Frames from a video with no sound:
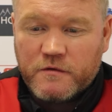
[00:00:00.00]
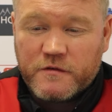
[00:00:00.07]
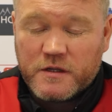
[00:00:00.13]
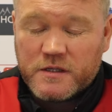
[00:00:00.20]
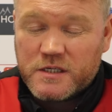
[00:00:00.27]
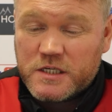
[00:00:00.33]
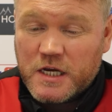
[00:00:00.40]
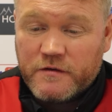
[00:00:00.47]
We've
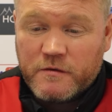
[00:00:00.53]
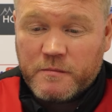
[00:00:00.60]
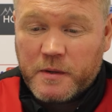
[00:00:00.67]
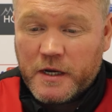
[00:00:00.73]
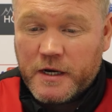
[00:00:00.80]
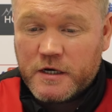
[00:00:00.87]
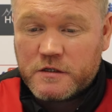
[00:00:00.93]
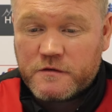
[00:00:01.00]
got 7
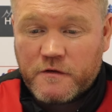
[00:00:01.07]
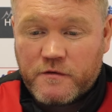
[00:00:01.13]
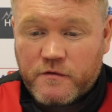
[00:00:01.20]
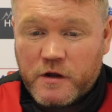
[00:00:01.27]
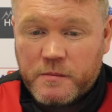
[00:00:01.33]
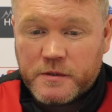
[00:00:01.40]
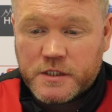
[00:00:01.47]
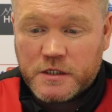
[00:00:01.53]
players for
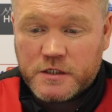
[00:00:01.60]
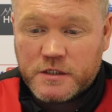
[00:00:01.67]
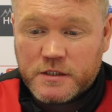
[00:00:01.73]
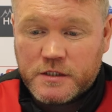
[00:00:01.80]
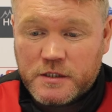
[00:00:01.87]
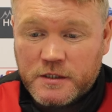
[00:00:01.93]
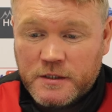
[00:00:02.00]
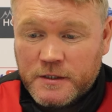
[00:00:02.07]
3
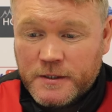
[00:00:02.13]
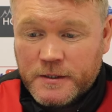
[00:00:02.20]
positions,